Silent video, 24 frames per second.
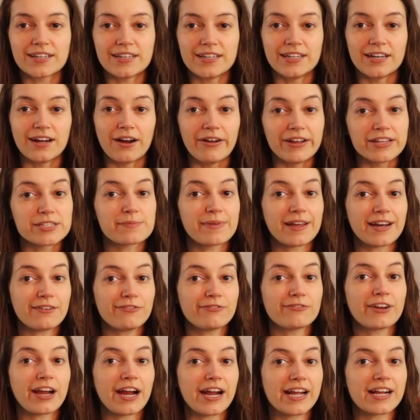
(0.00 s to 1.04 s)
You know, he's made
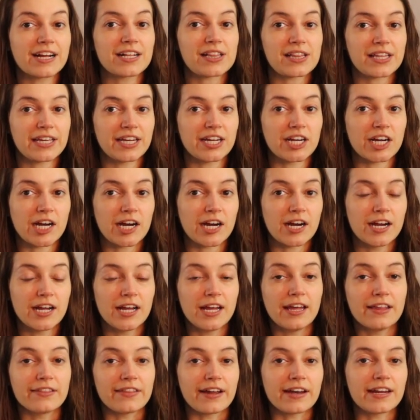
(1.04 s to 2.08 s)
it very clear
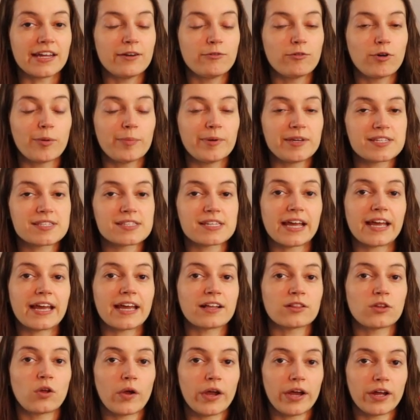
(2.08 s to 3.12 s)
that he will be
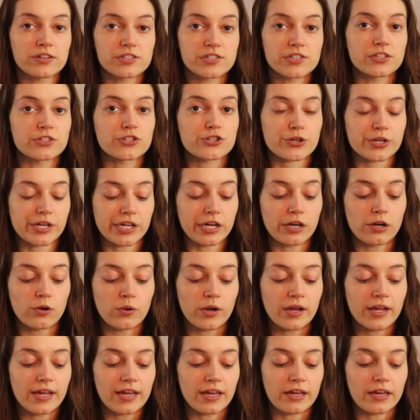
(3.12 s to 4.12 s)
staying loyal to the trio